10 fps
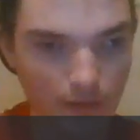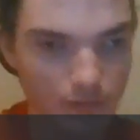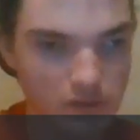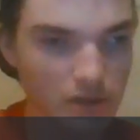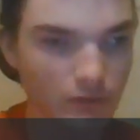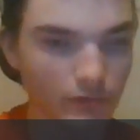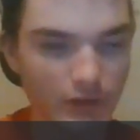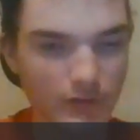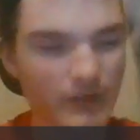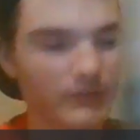the original
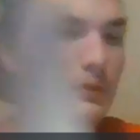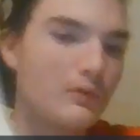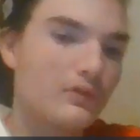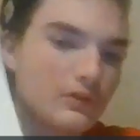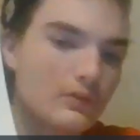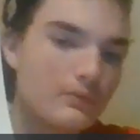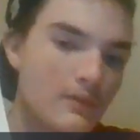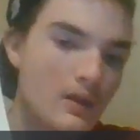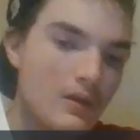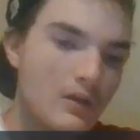lyric poster.
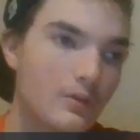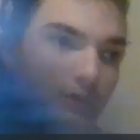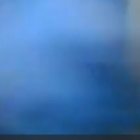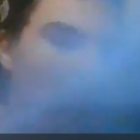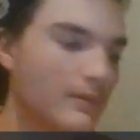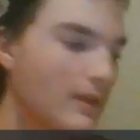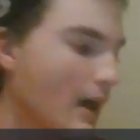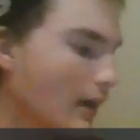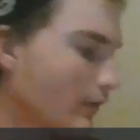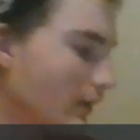which I'm
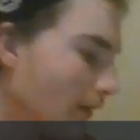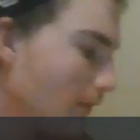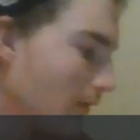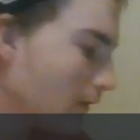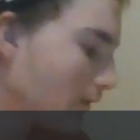not going